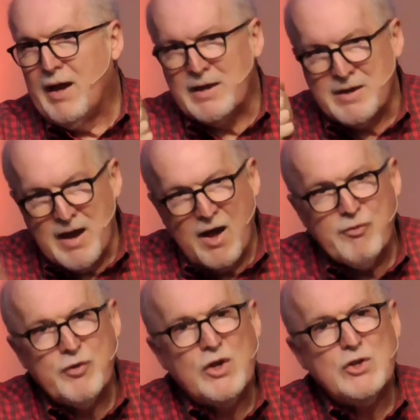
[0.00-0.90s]

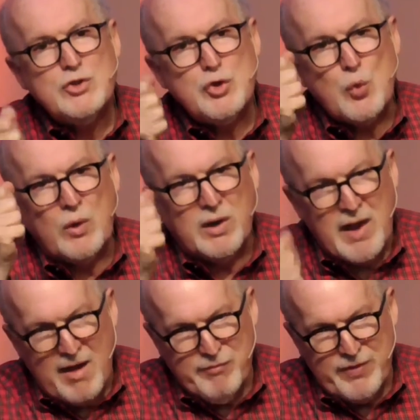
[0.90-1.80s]
enough to
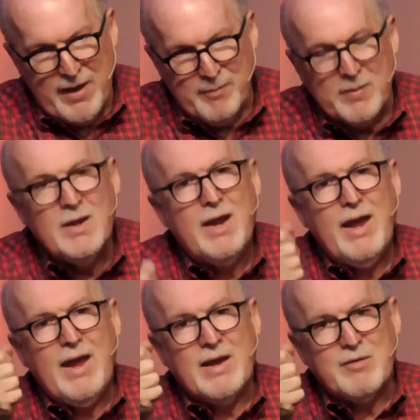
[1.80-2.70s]
love them
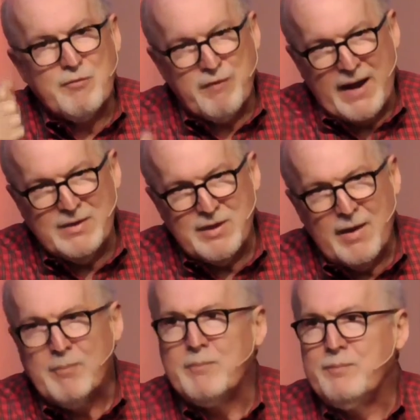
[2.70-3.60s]
and invite
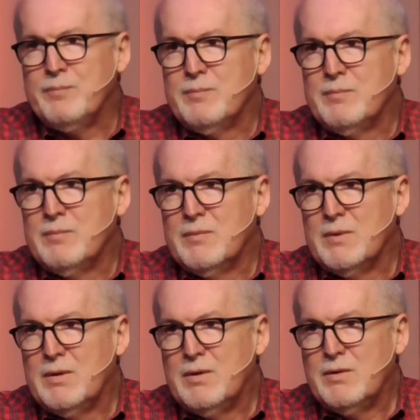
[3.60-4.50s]
them
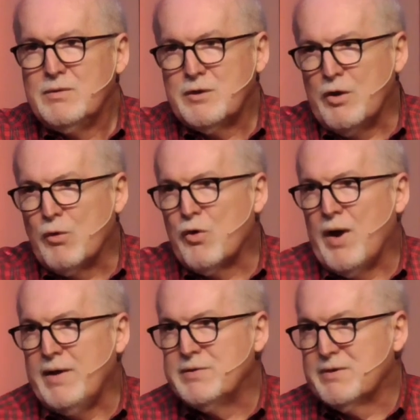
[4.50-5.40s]
to know
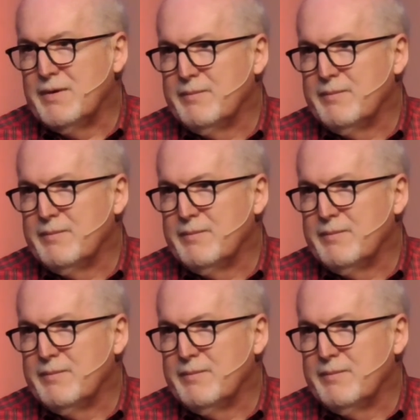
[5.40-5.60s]
Christ.